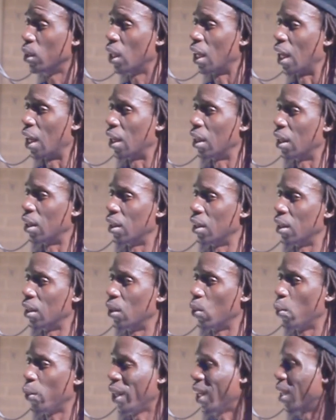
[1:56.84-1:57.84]
And
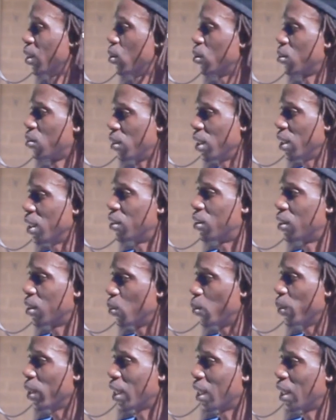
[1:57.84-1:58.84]
we are not rich.
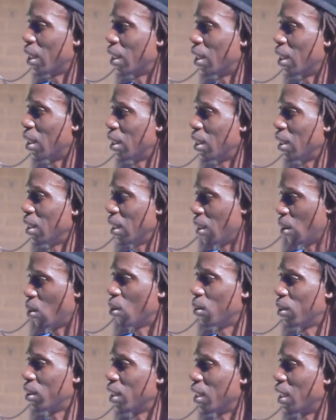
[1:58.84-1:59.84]
We are in a
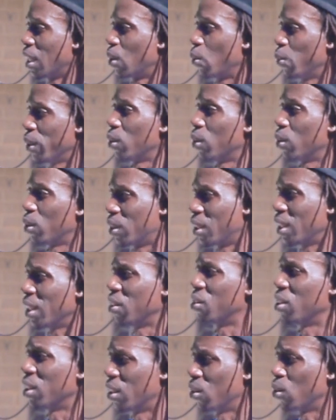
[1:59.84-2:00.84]
country that we're not
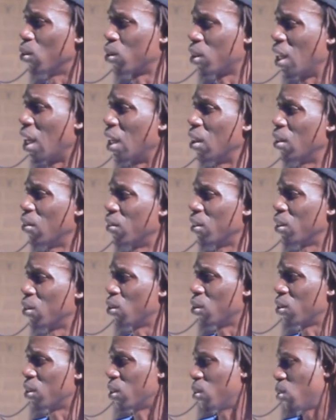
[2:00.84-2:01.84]
rich in those kind of
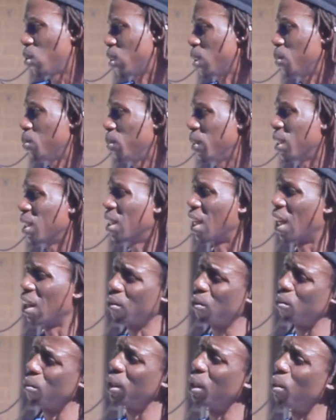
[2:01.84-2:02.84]
resources. So it means it has
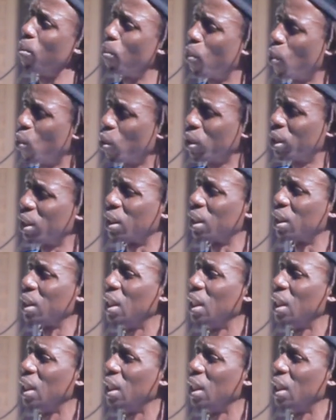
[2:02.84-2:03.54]
to be imported.